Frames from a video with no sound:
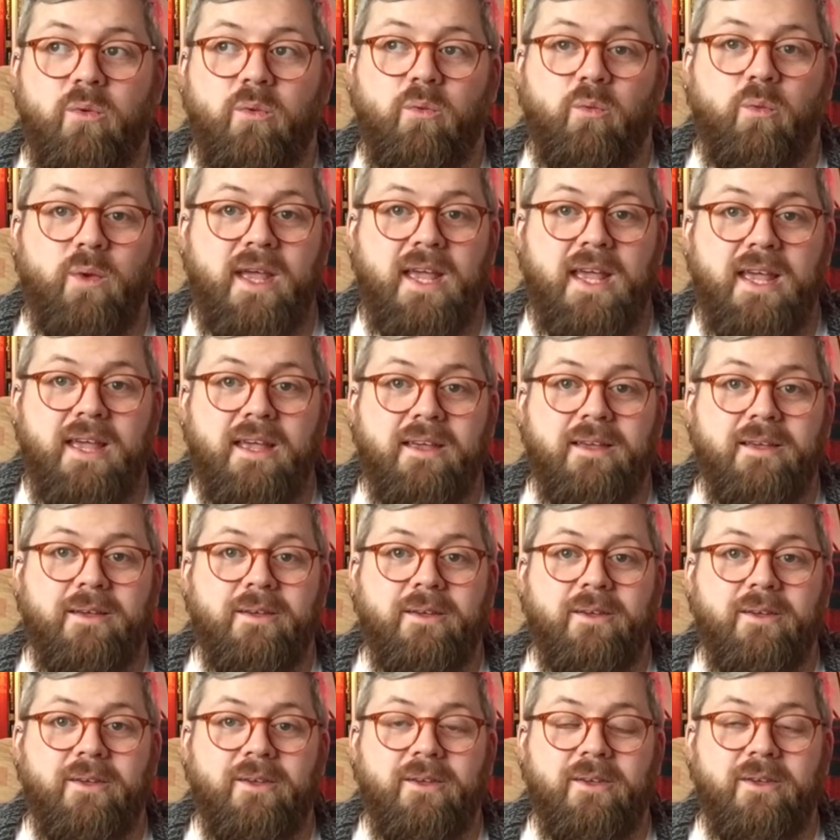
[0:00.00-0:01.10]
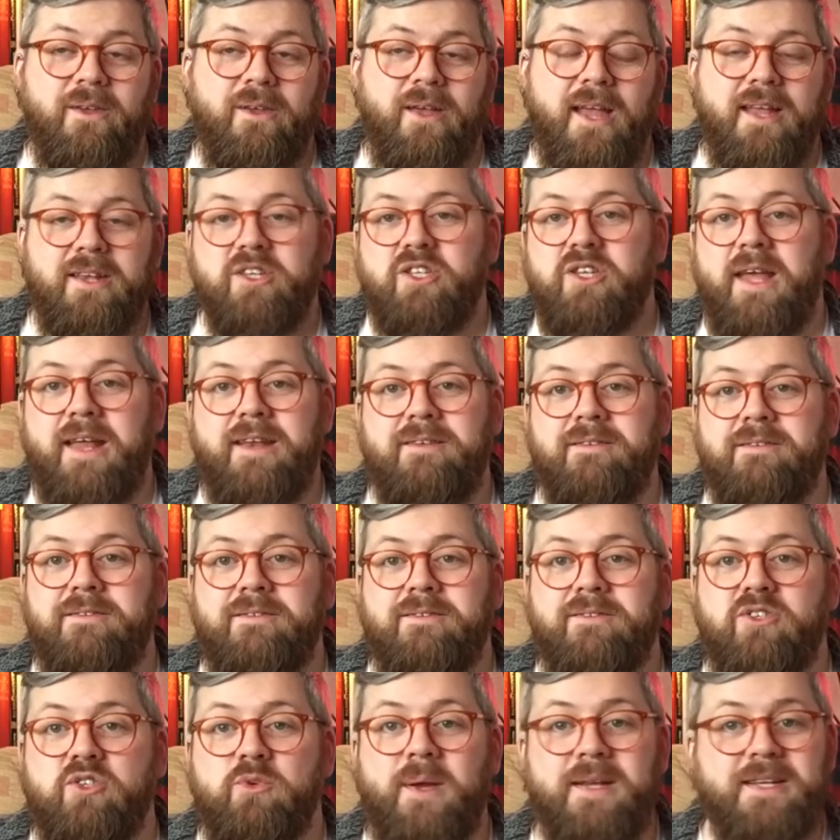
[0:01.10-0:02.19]
we in in
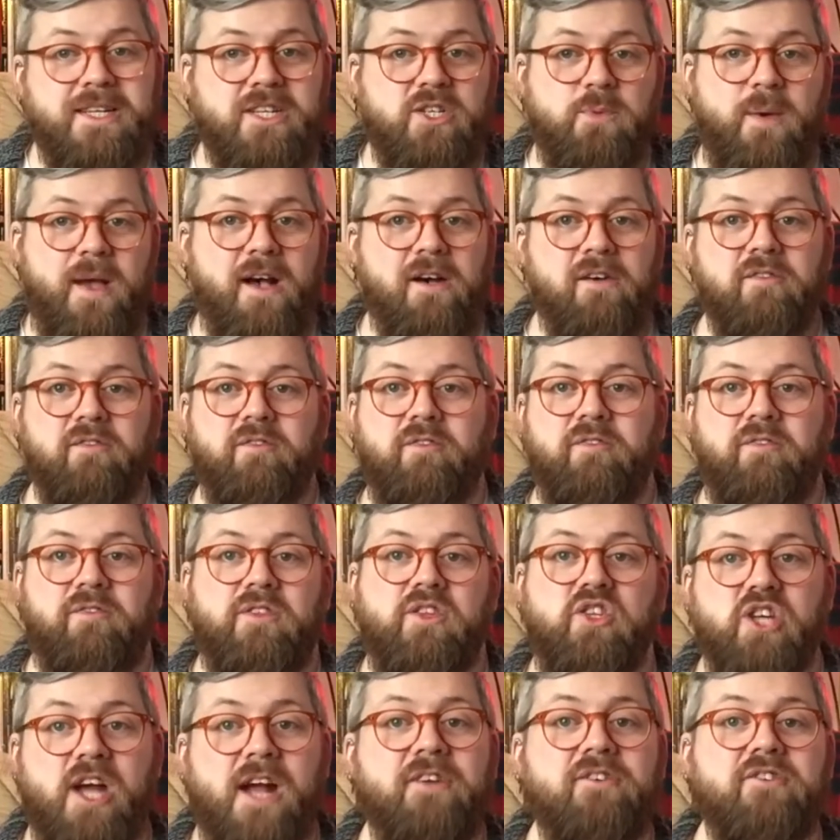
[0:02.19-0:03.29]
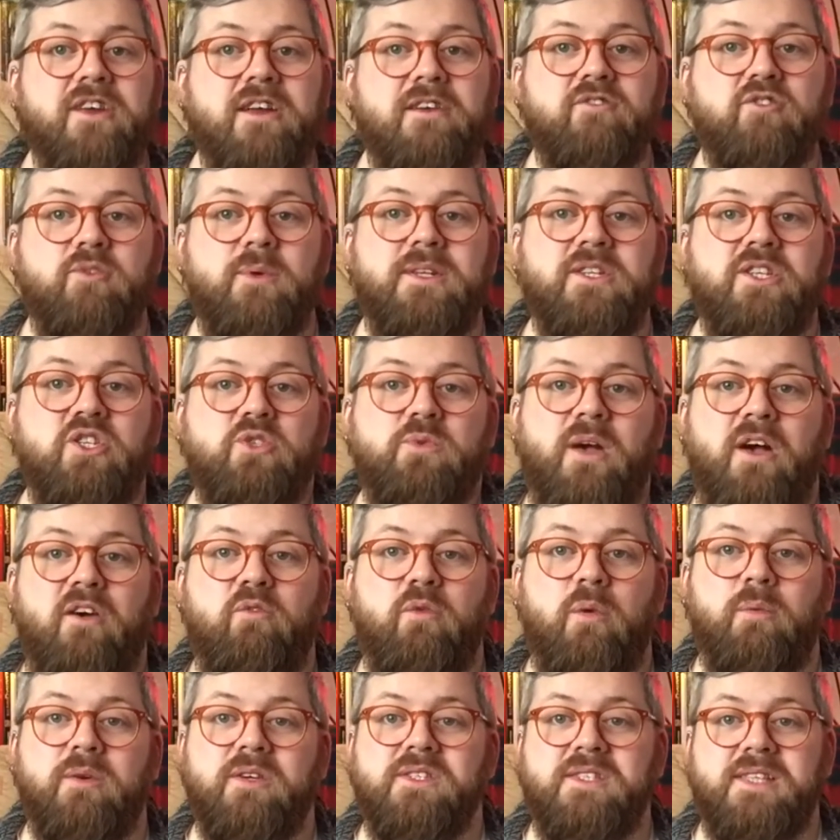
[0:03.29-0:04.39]
2012, the January of 2012,
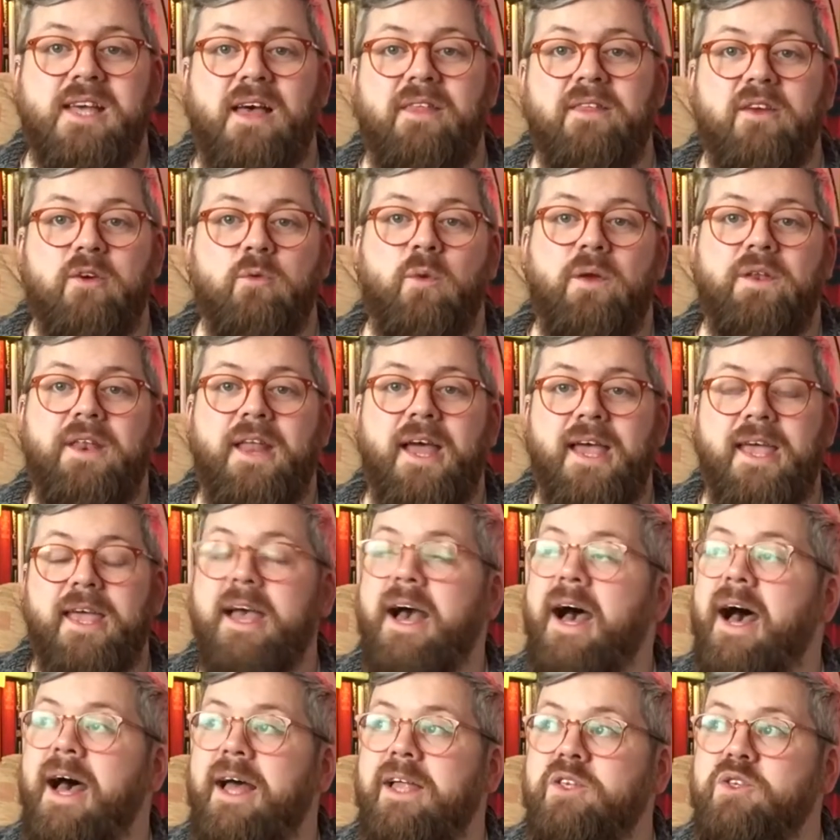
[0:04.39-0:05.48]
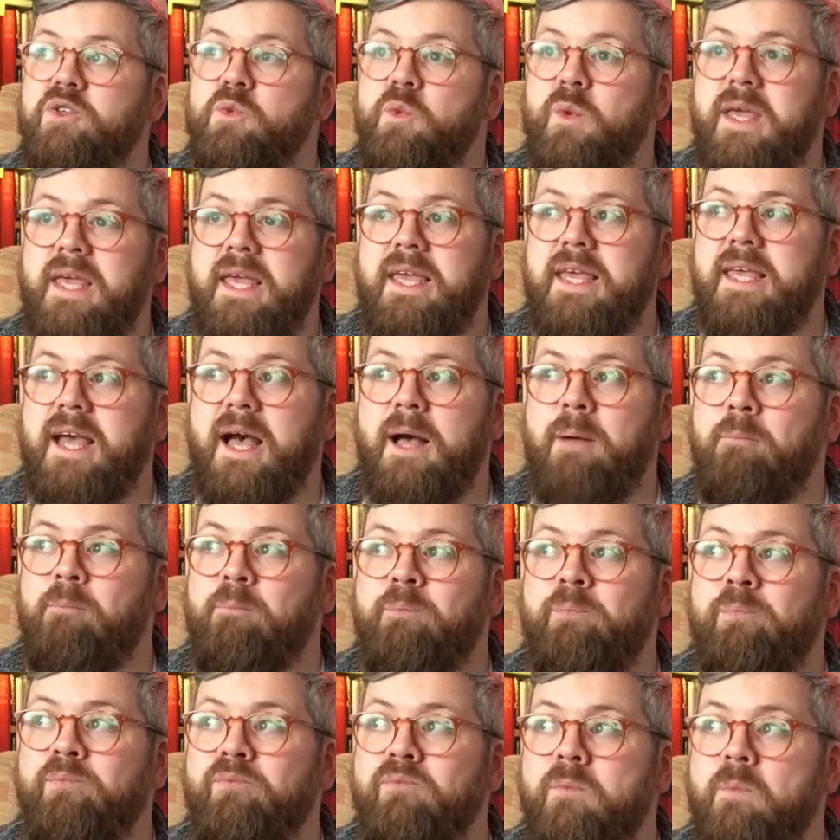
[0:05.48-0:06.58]
we were sat there one night and we
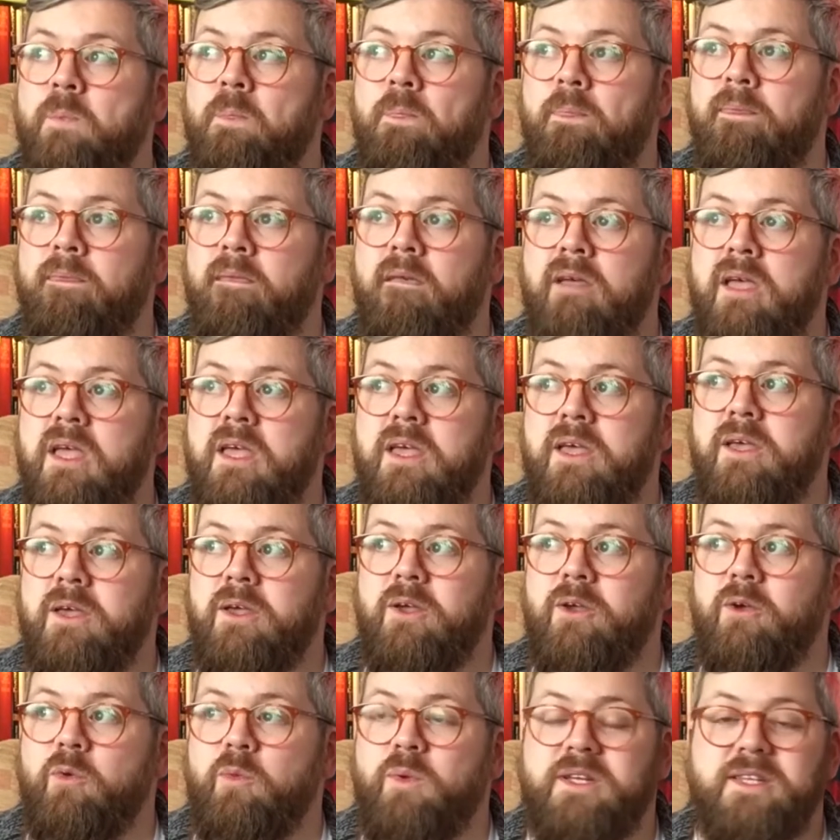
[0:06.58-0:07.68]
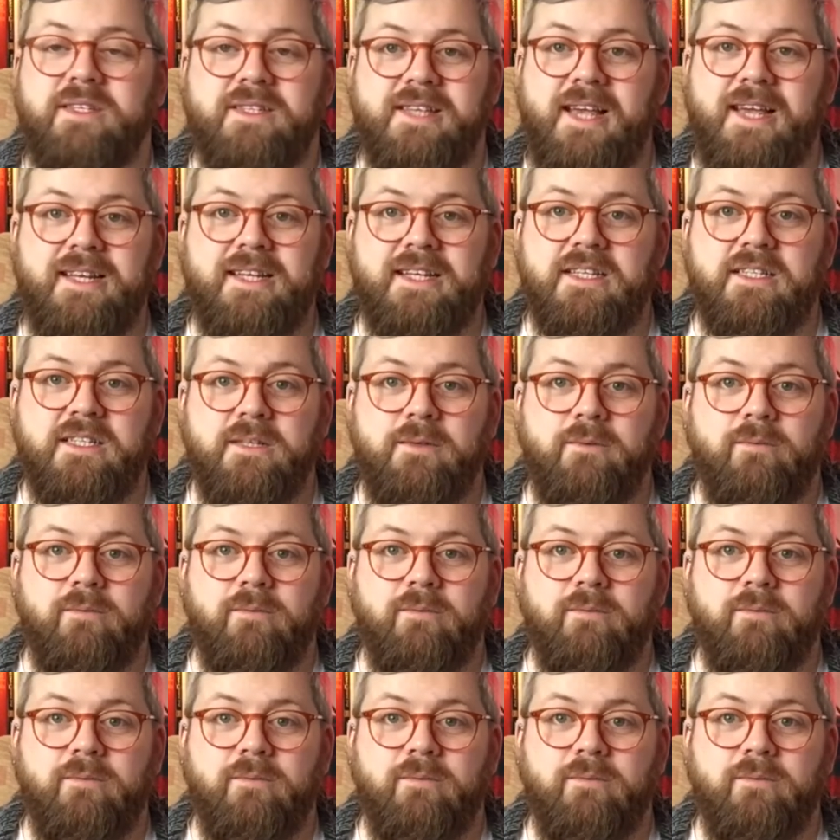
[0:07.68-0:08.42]
um, we decided